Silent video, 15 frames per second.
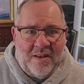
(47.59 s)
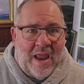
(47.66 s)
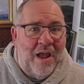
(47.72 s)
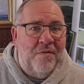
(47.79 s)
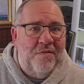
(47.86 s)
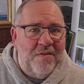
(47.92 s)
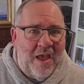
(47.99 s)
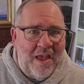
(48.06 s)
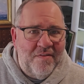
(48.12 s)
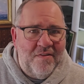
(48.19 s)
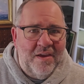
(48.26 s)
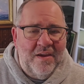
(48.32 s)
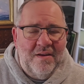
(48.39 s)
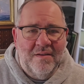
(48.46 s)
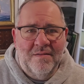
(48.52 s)

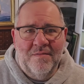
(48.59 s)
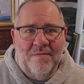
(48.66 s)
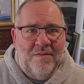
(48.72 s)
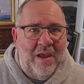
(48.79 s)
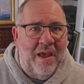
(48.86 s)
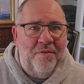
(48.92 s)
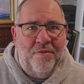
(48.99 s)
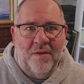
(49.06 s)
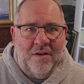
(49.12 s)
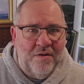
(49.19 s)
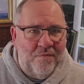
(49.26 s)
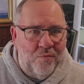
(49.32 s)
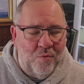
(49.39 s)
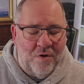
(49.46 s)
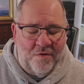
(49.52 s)
Downsizing, death,
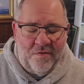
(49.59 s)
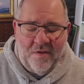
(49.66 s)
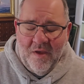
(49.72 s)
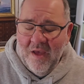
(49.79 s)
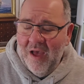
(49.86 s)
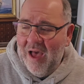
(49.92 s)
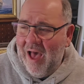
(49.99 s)
and divorce.